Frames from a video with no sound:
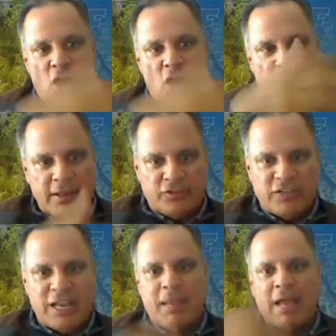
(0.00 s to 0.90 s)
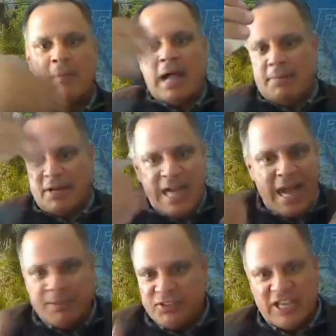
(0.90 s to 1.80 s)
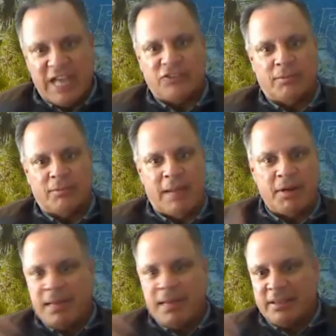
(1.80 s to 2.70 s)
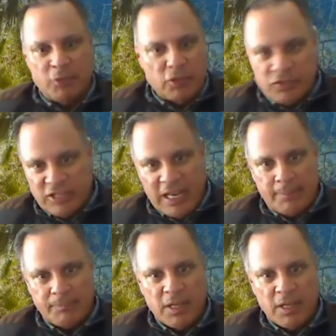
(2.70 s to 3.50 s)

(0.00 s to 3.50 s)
Are they the same? I'm going to common size them. I'm going to make them look the same.